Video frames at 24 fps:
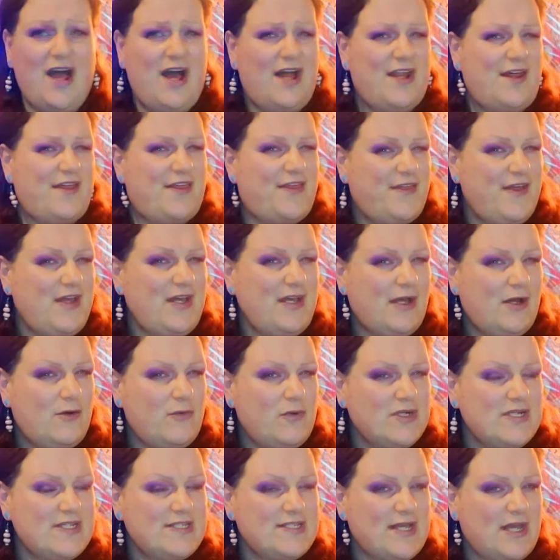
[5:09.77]
I think I
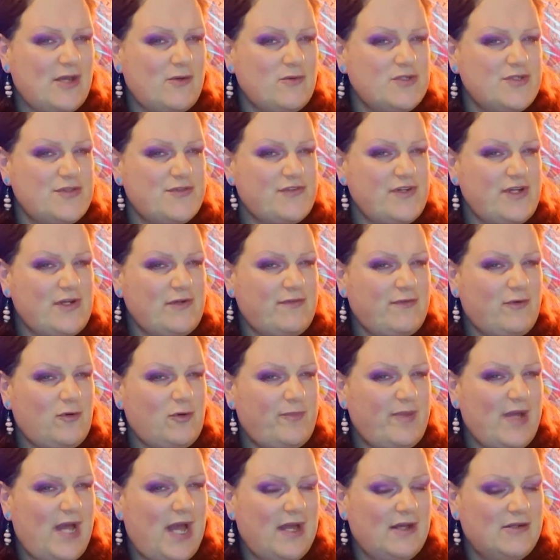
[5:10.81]
want to say it was £3 or
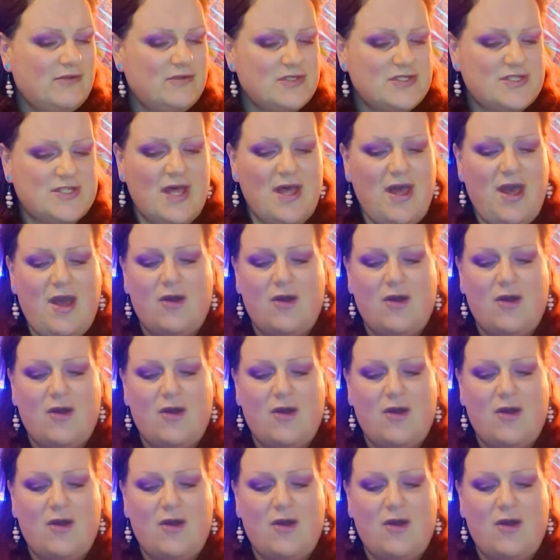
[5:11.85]
£4,